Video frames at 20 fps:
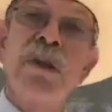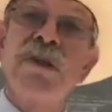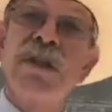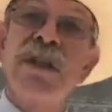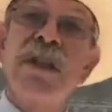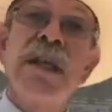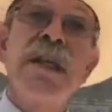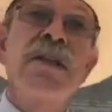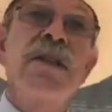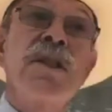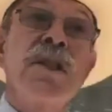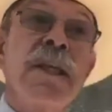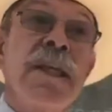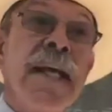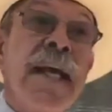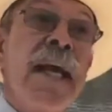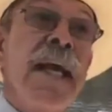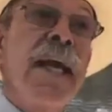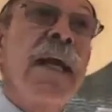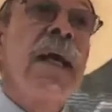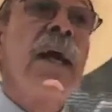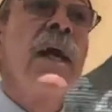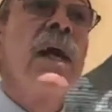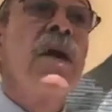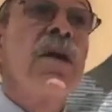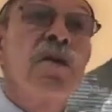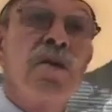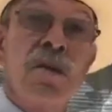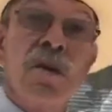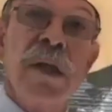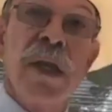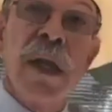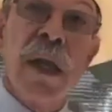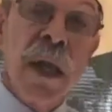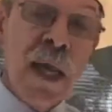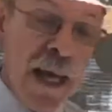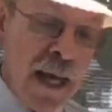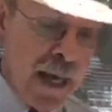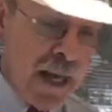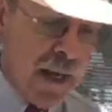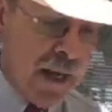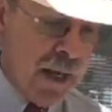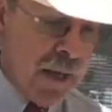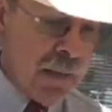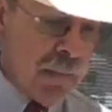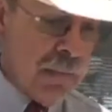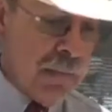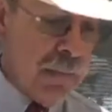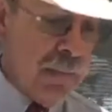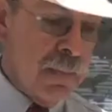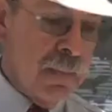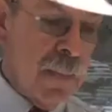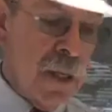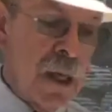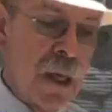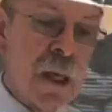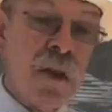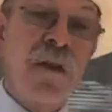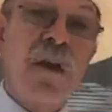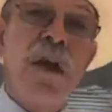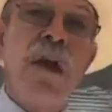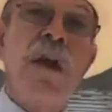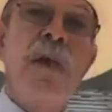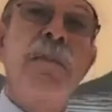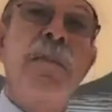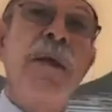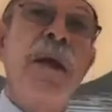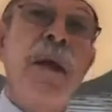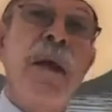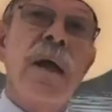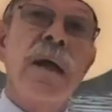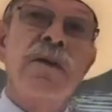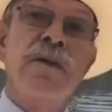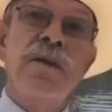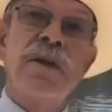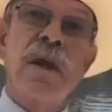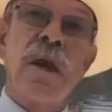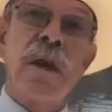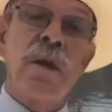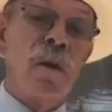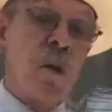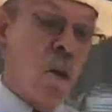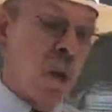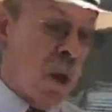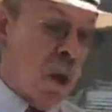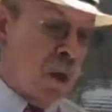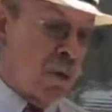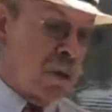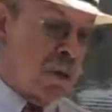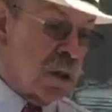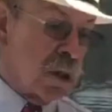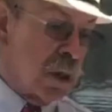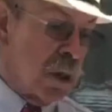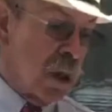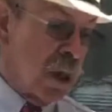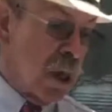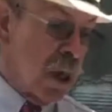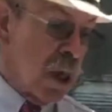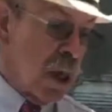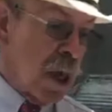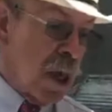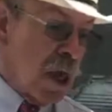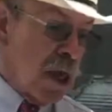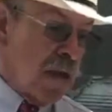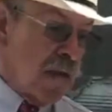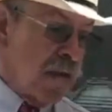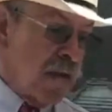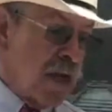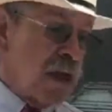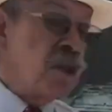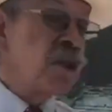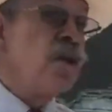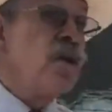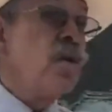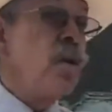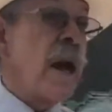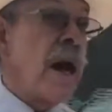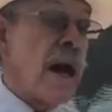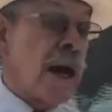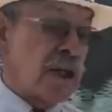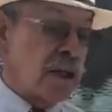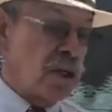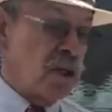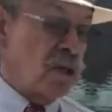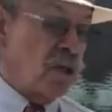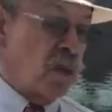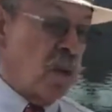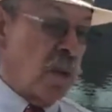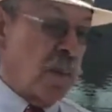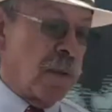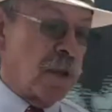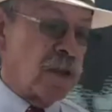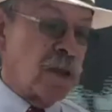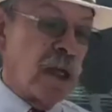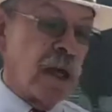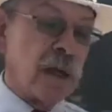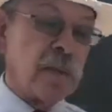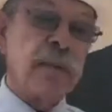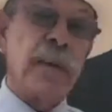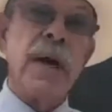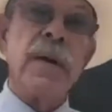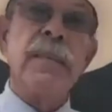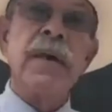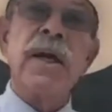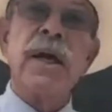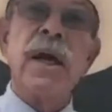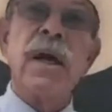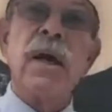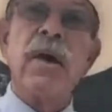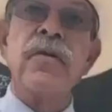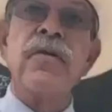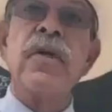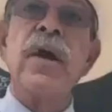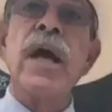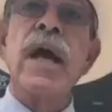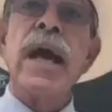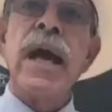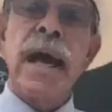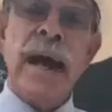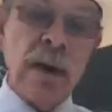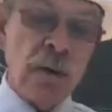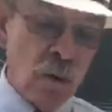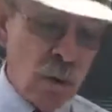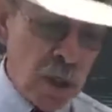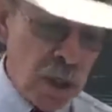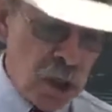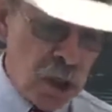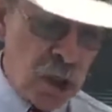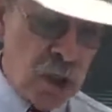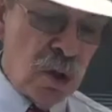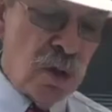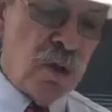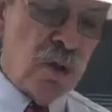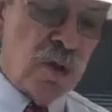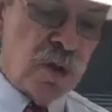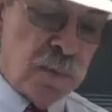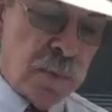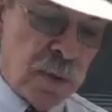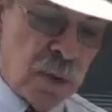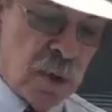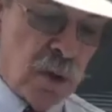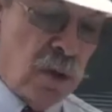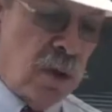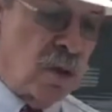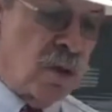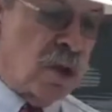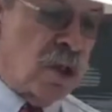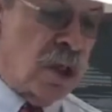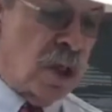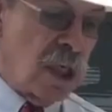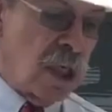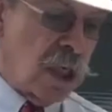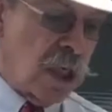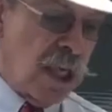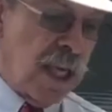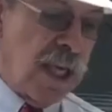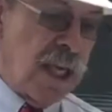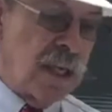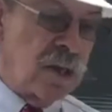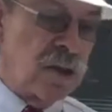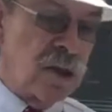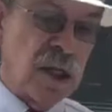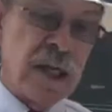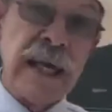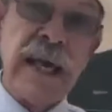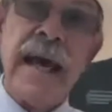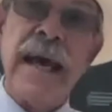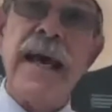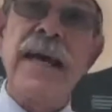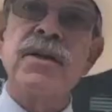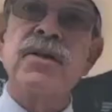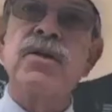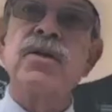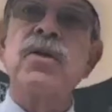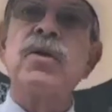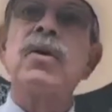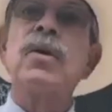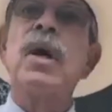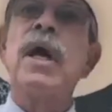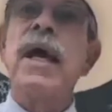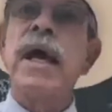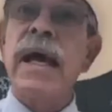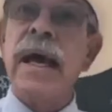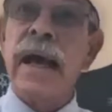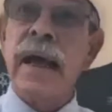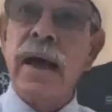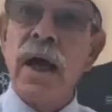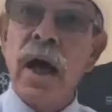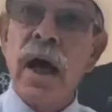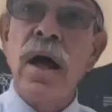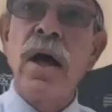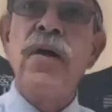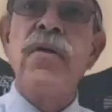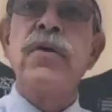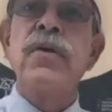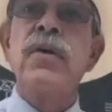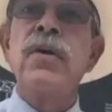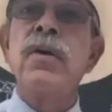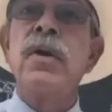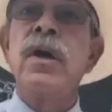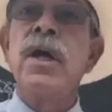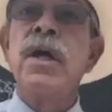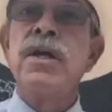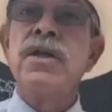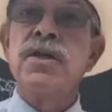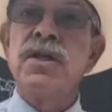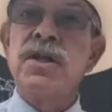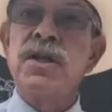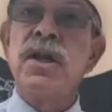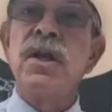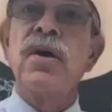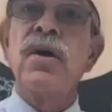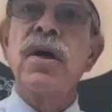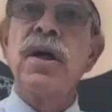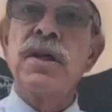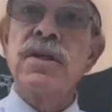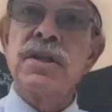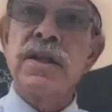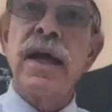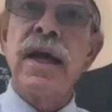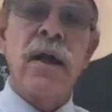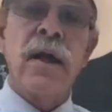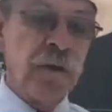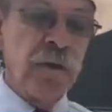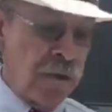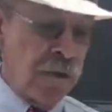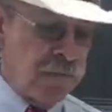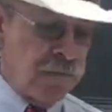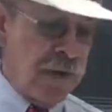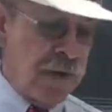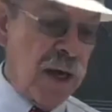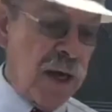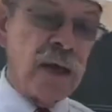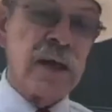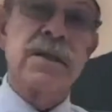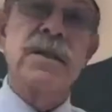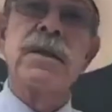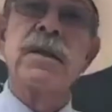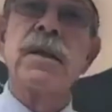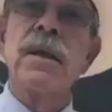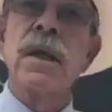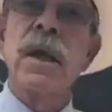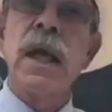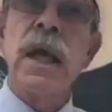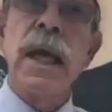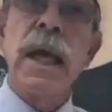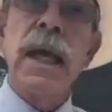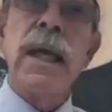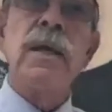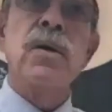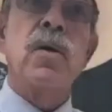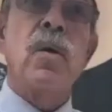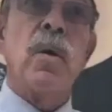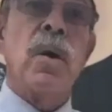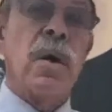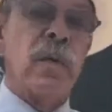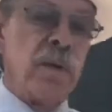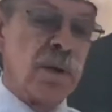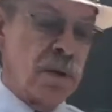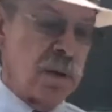seeks today to delay, the EPA said, quote, "These new actions will protect public health and reduce pollution linked to cancer and other serious health effects," end quote.